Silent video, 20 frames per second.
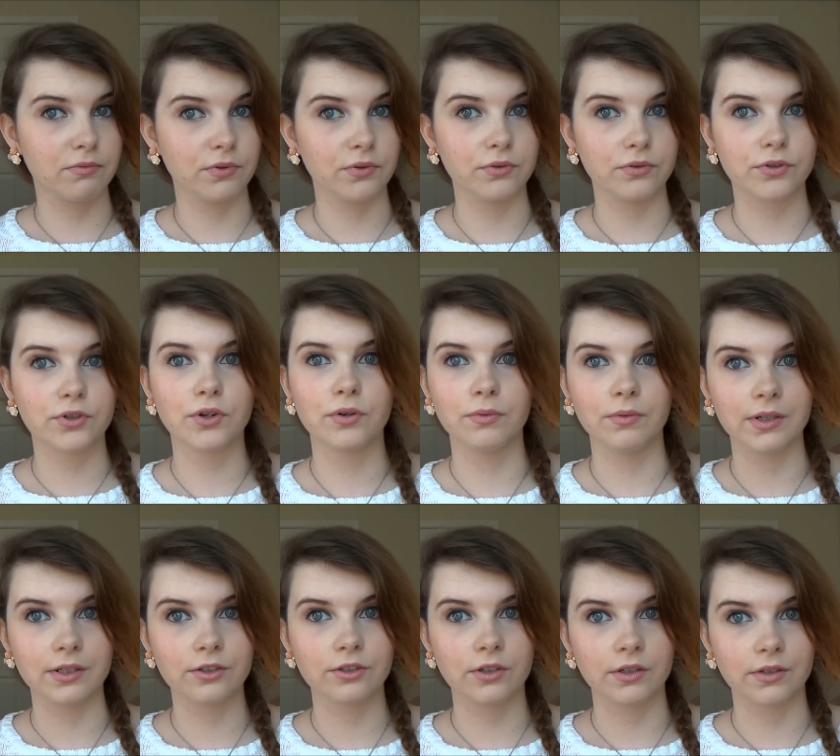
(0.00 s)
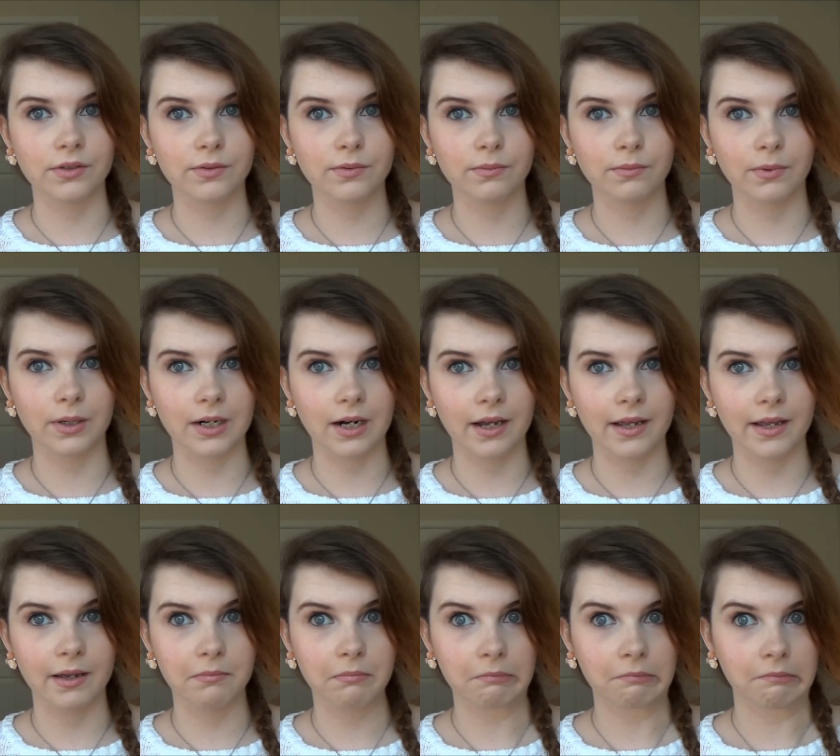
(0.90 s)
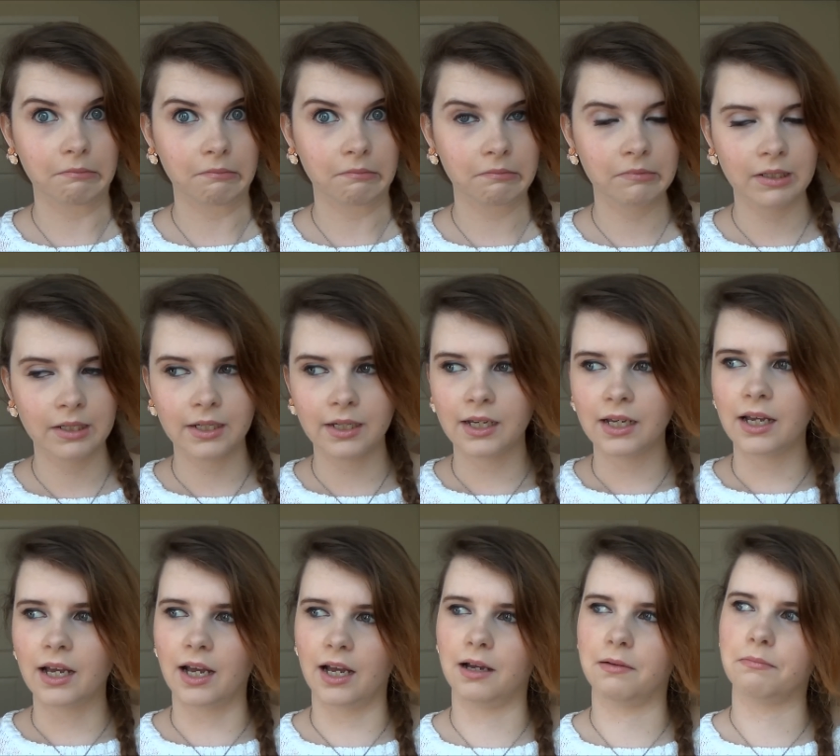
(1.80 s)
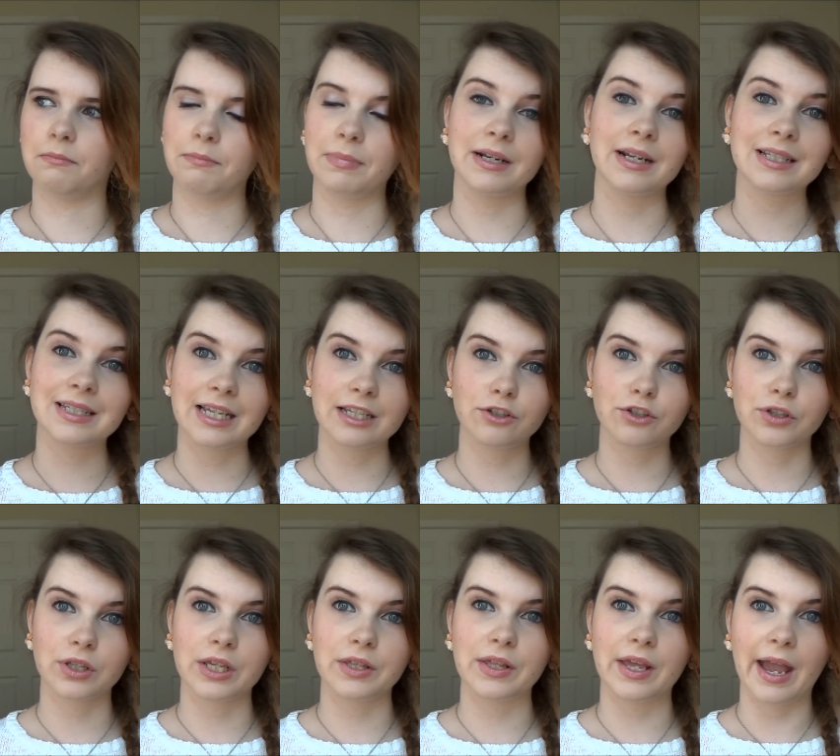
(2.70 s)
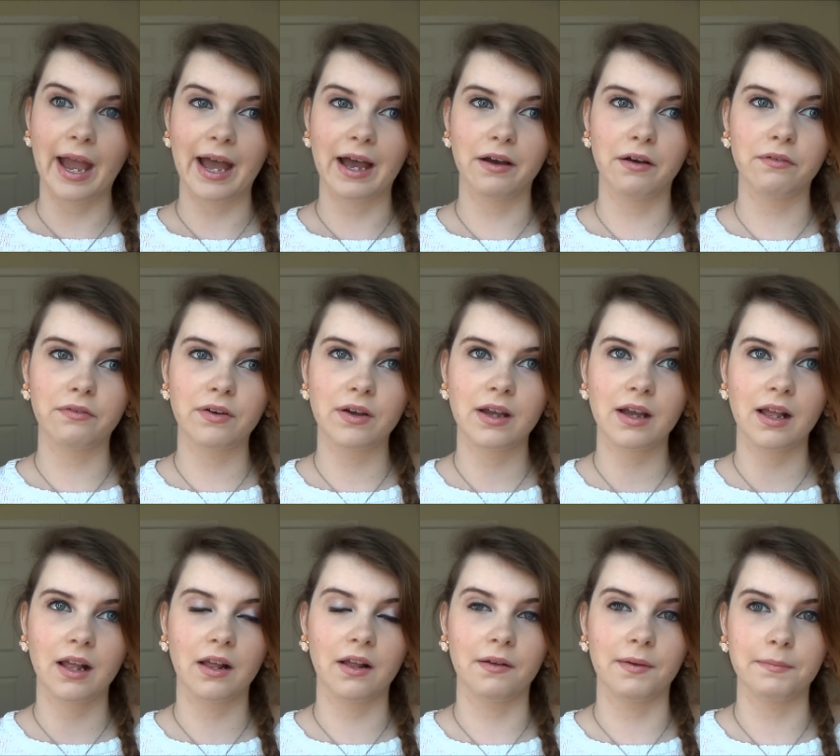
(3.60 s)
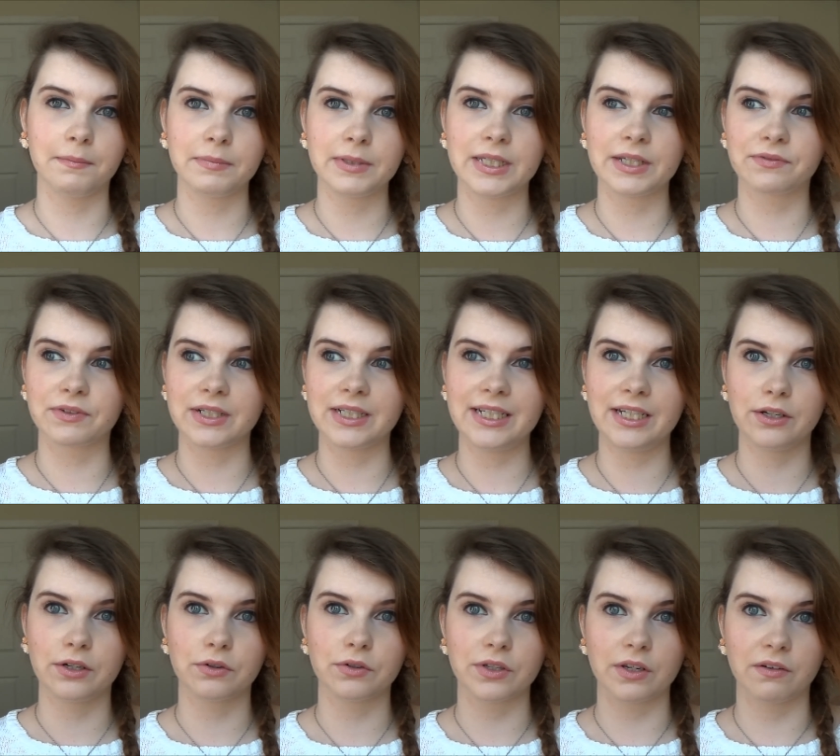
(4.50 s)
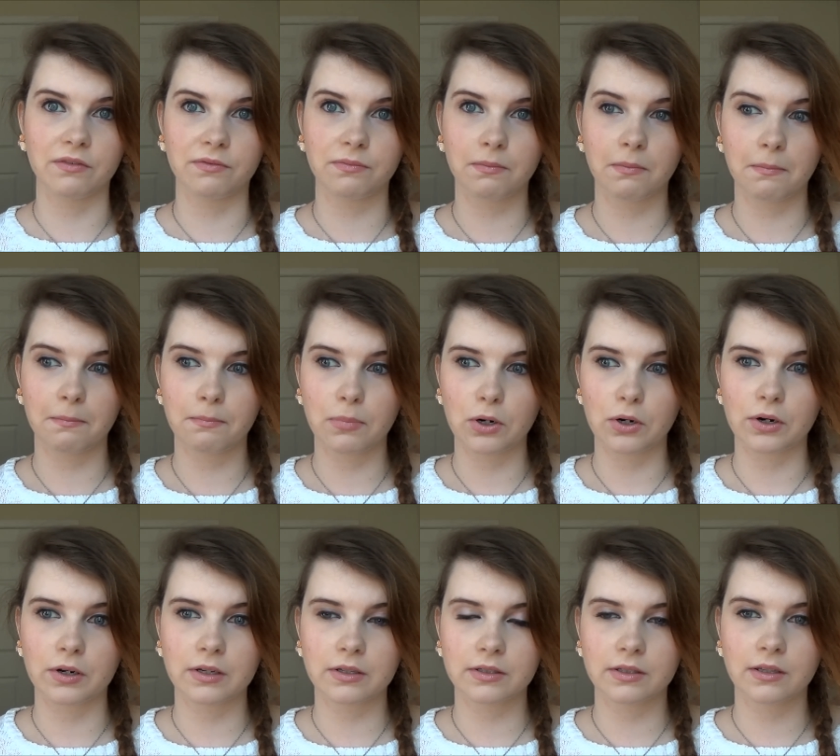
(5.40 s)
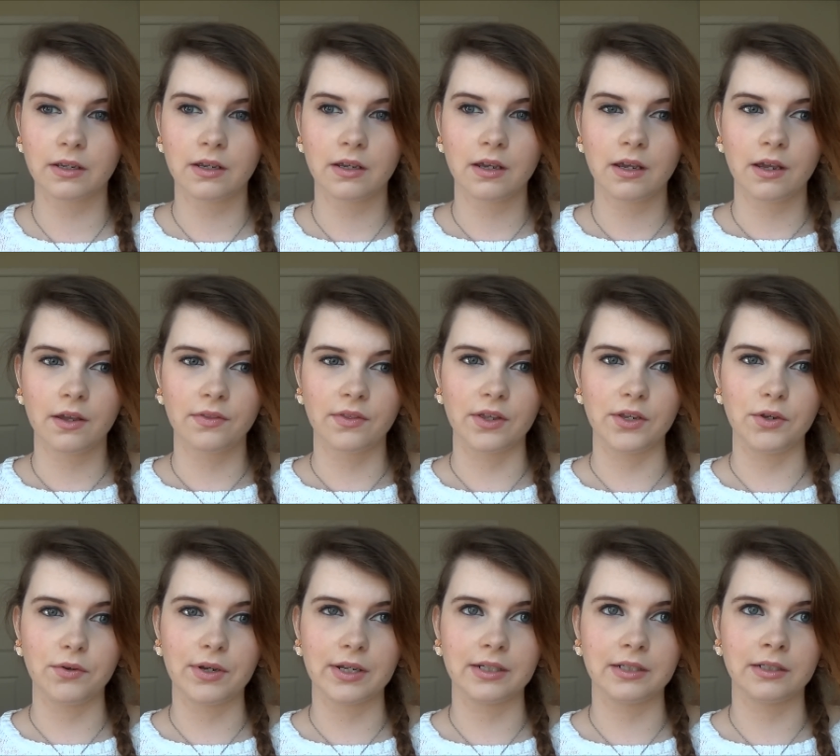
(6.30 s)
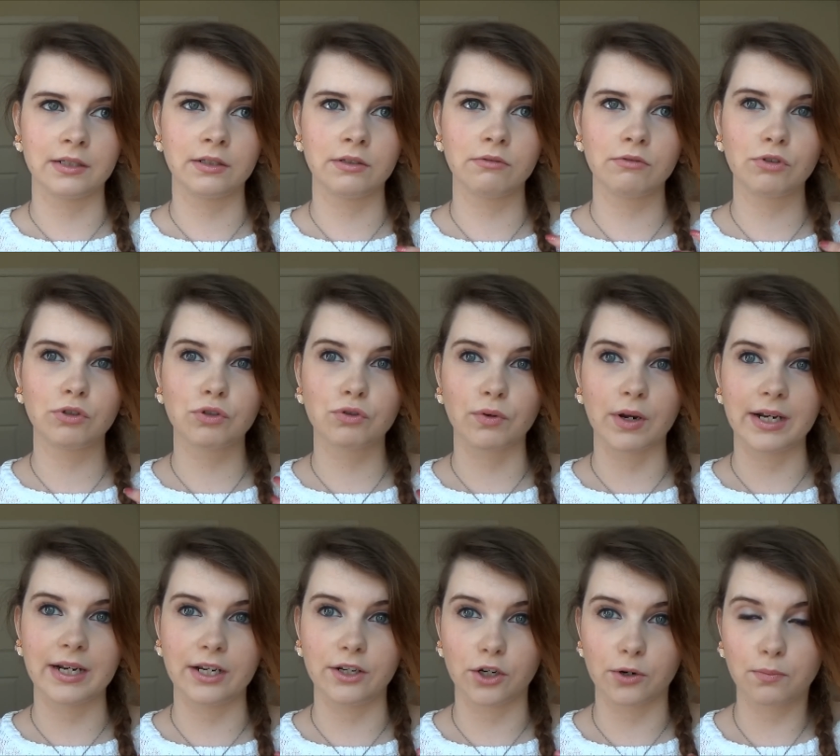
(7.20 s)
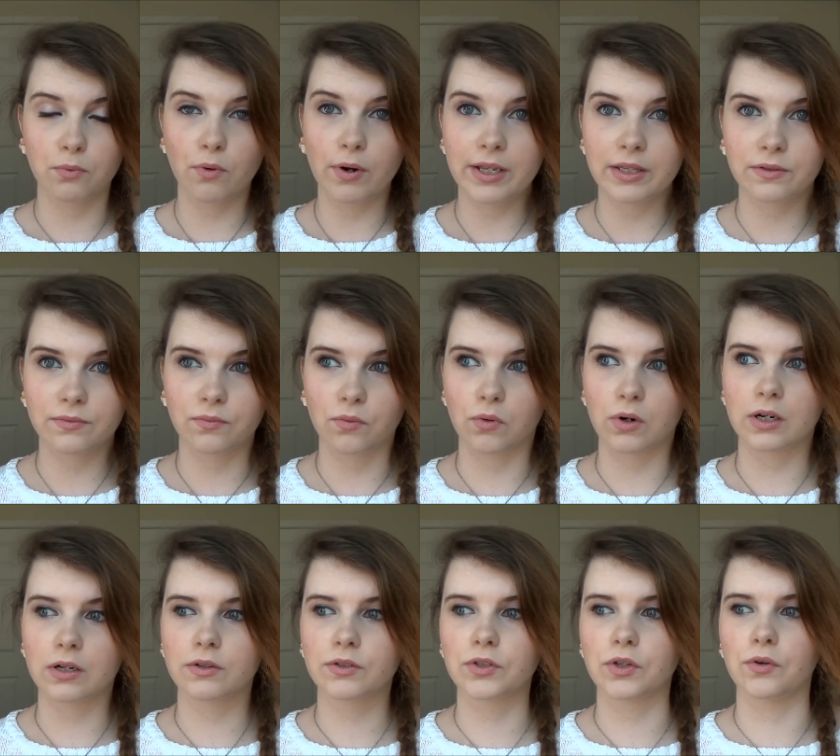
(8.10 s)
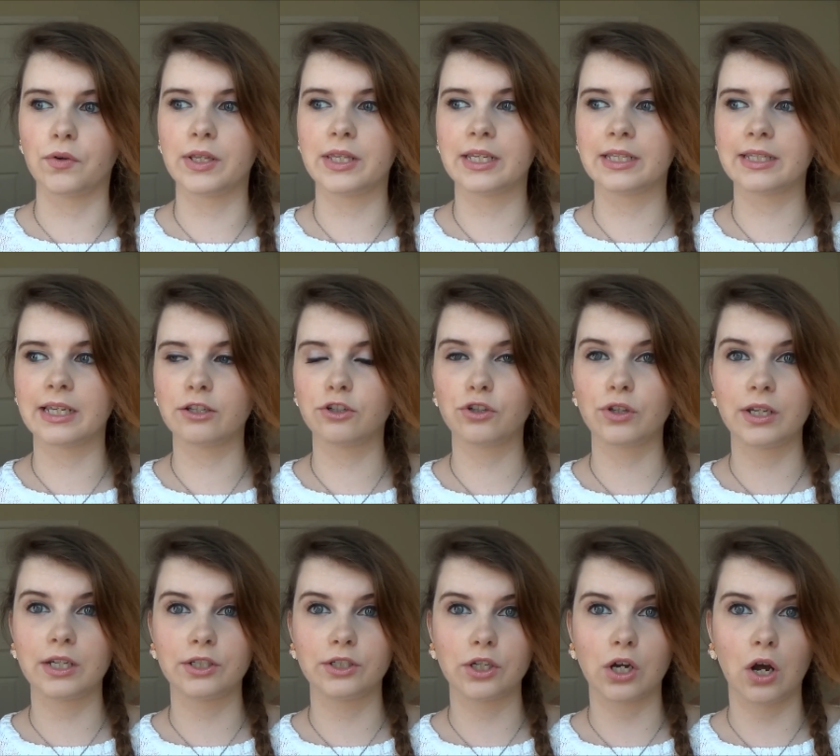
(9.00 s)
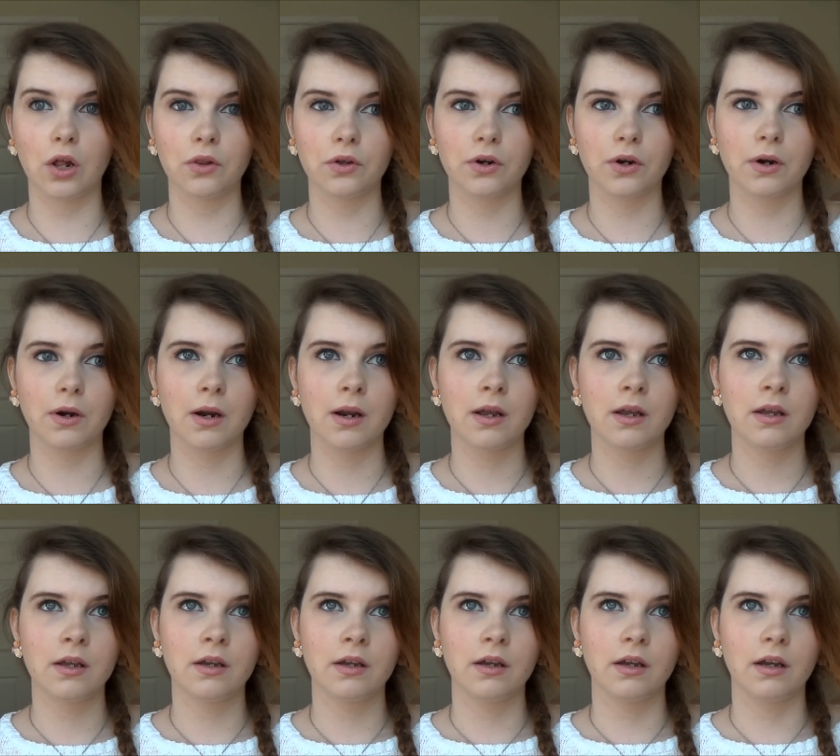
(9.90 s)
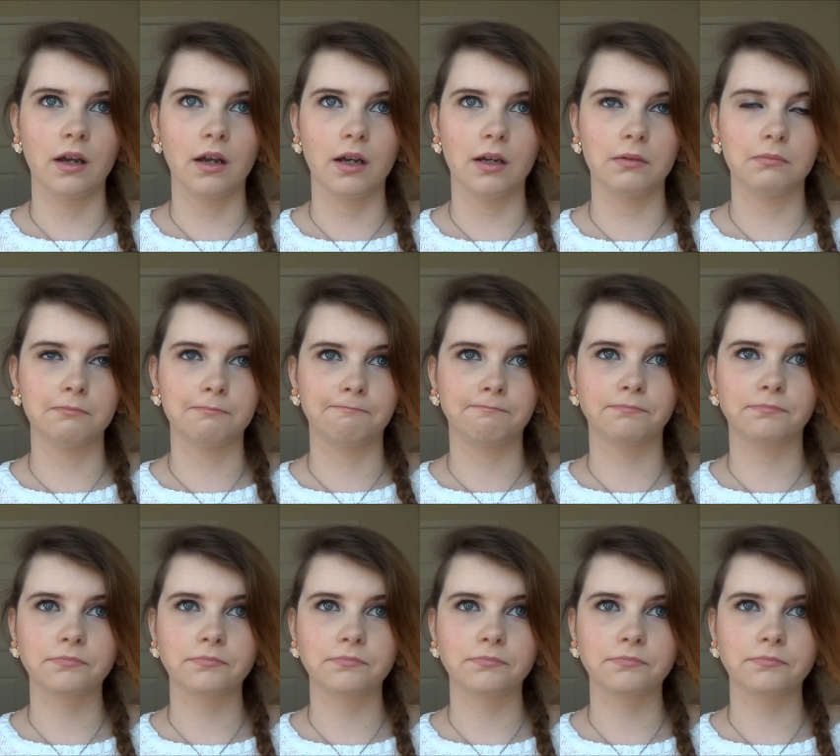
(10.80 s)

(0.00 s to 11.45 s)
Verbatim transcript: Rouge, which is what I am. Um, but essentially they have um, different tiers of perks that you can trade in your points for. So it's essentially a dollar, um,